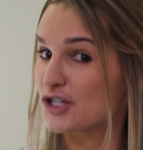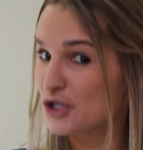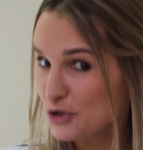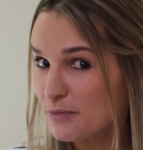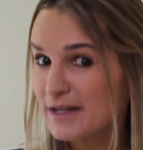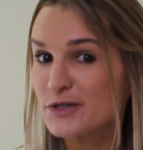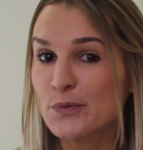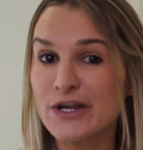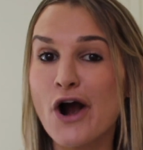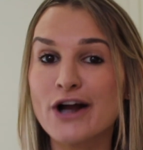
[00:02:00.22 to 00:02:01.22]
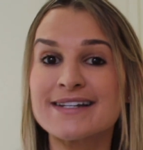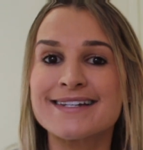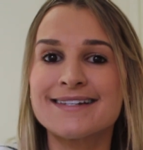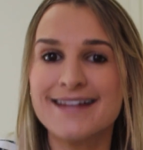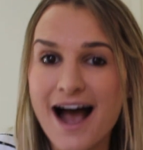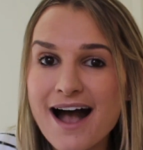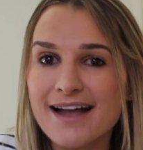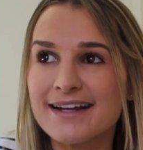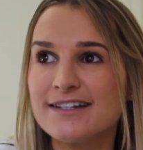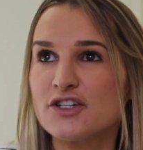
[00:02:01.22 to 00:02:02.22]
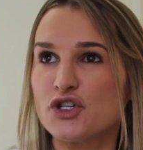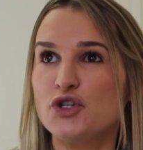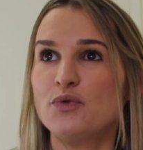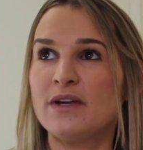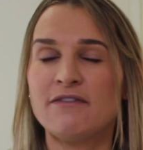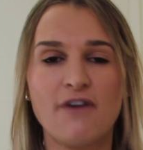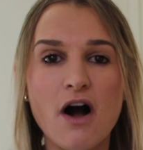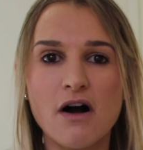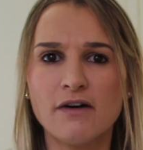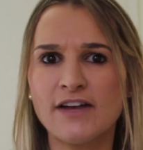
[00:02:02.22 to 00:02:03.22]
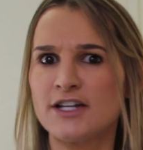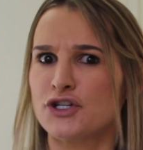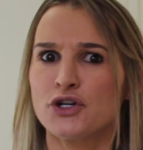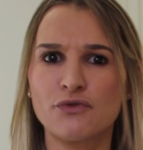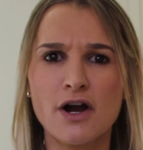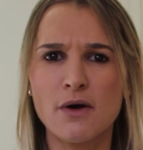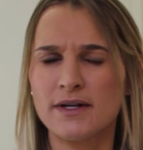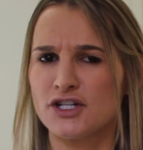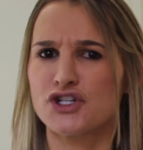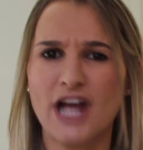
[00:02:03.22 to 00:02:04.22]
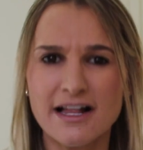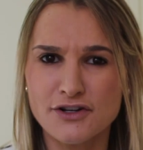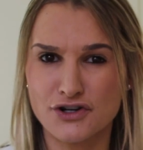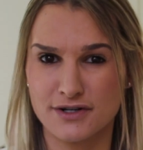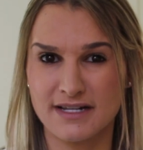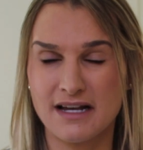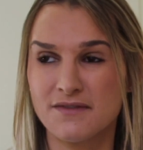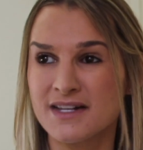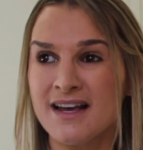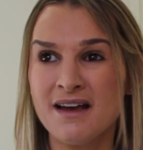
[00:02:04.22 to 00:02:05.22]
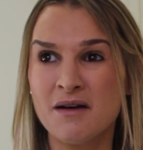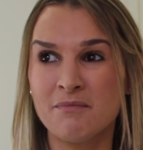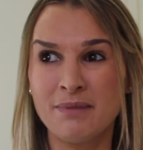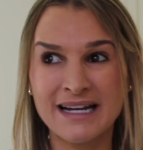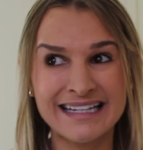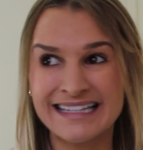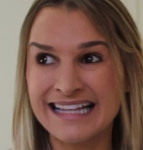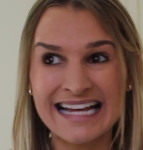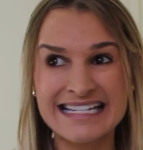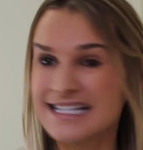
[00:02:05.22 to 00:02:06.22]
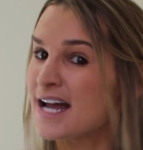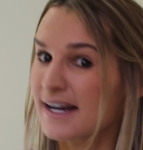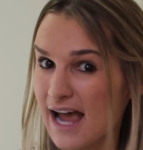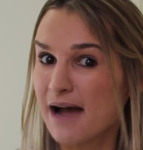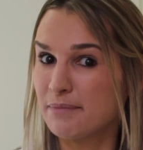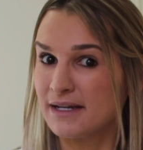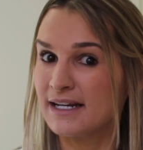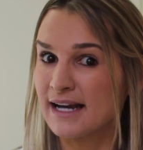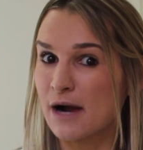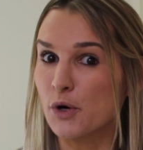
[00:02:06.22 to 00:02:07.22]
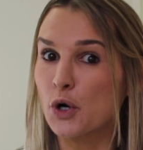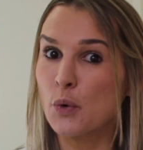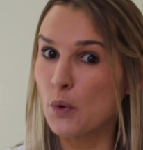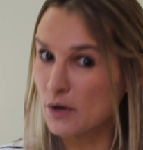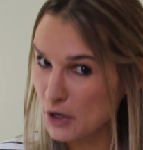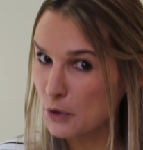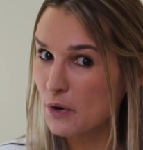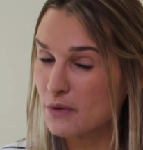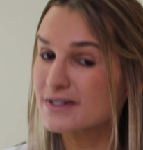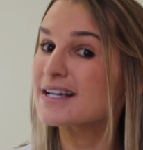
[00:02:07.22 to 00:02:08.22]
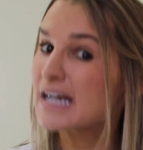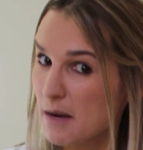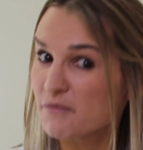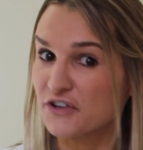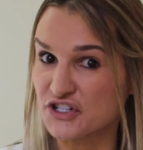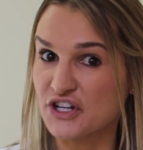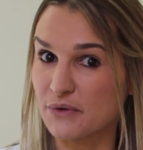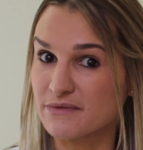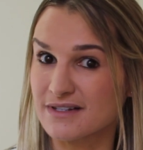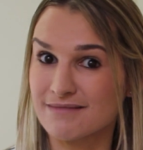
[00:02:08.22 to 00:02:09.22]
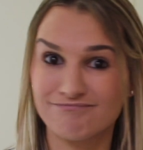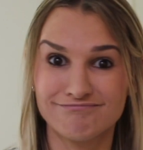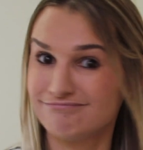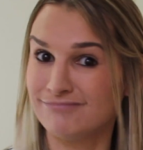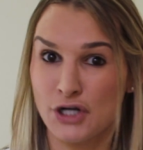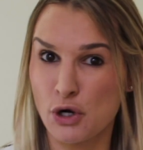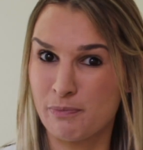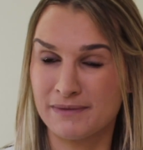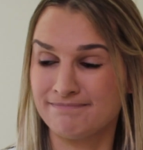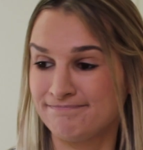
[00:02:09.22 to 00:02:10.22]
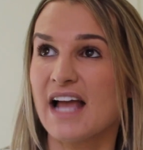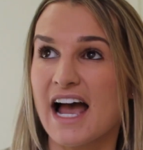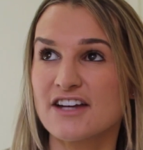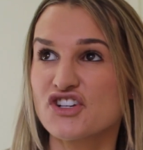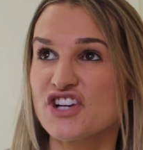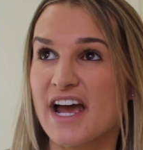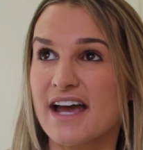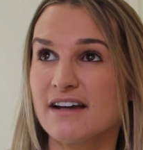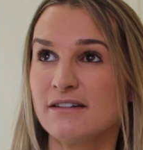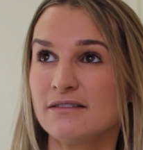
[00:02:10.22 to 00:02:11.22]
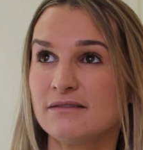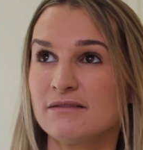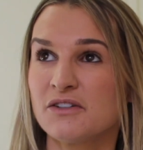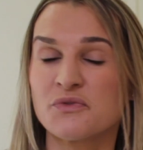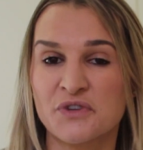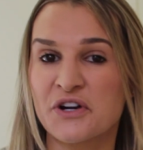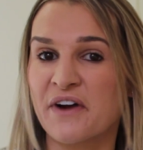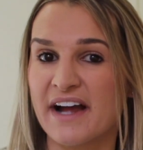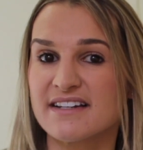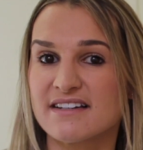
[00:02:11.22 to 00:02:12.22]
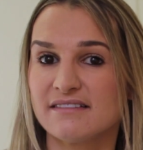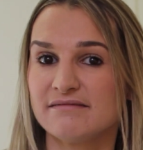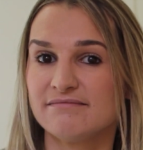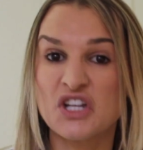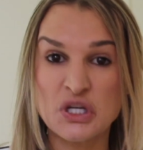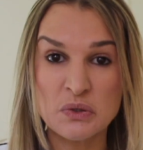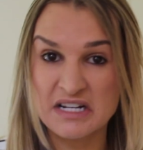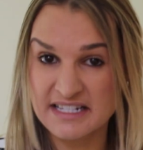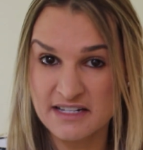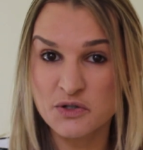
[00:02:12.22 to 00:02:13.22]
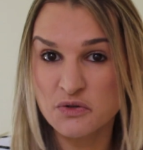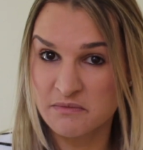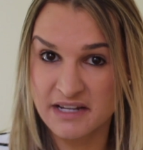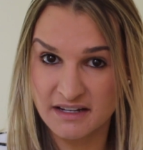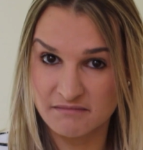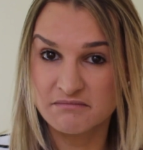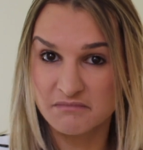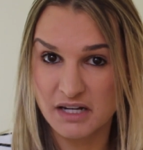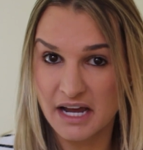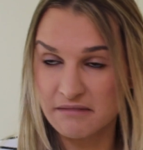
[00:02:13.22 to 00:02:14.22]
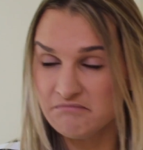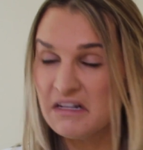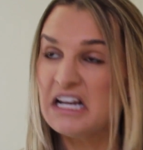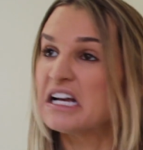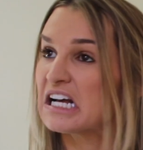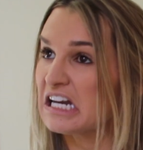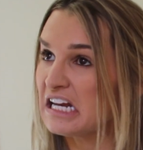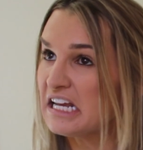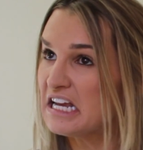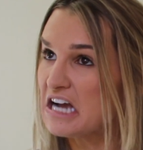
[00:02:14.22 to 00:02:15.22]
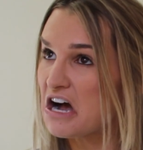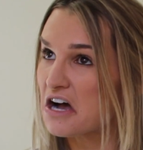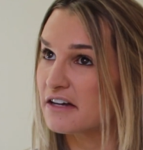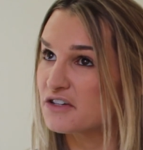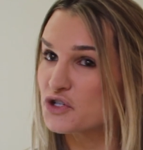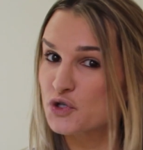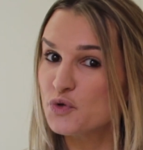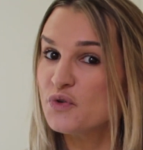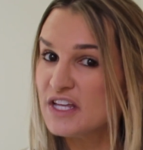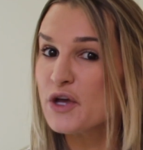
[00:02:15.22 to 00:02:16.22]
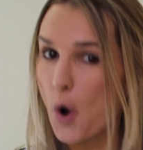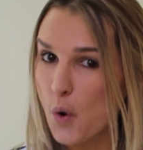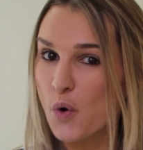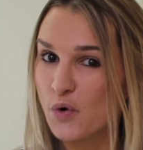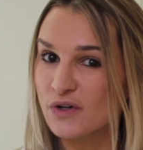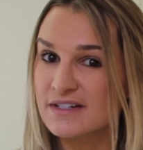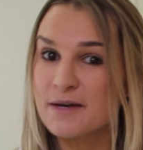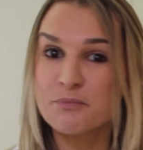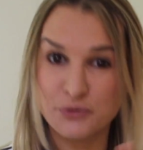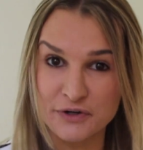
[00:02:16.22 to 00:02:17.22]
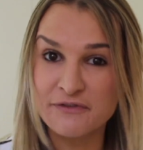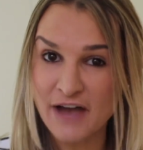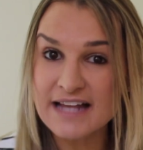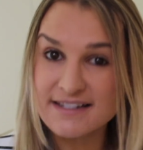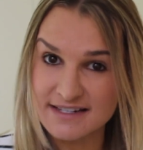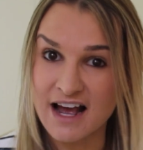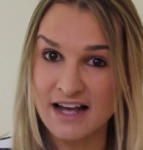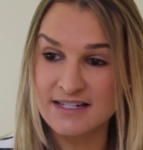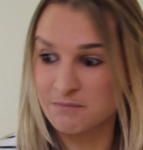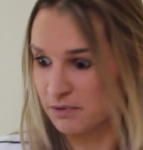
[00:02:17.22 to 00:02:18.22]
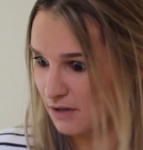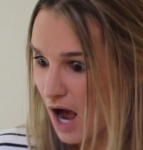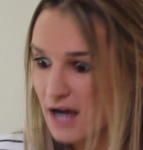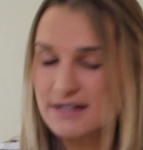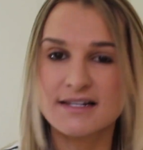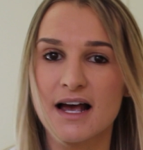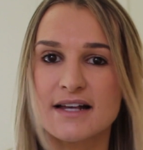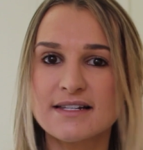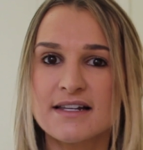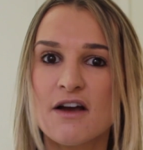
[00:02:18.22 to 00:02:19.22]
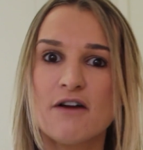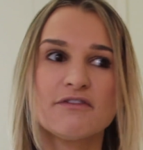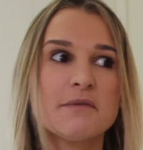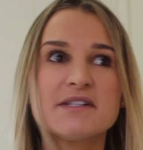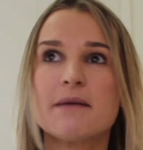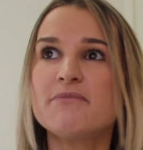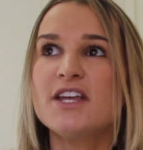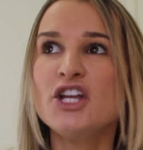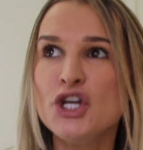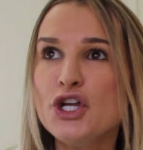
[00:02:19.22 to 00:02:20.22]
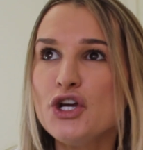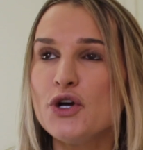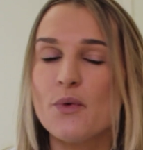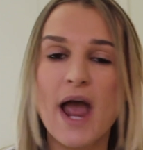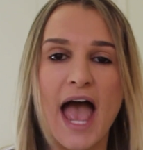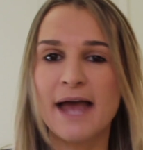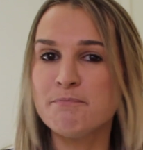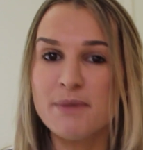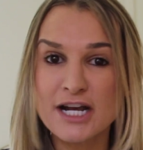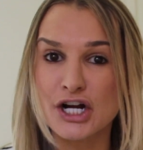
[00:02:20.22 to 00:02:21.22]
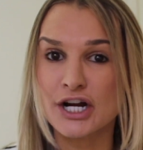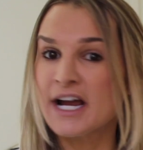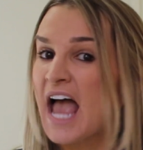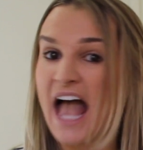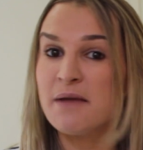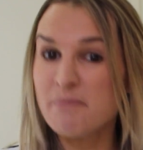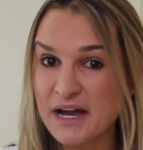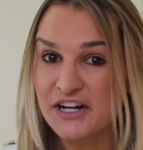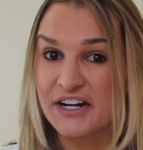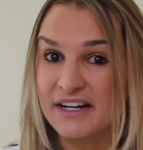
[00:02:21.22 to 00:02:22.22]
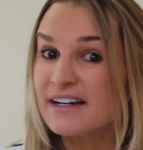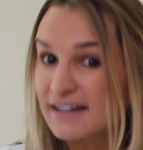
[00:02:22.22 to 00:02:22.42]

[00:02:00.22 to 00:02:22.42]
As humans, we are designed to evolve and to grow and to challenge ourselves, but that does not happen in our quote-unquote comfort zones. Nope. Hashtag regret. You listen to me. Okay? Clinging on to the old prevents us, blocks us from something new and bigger and better.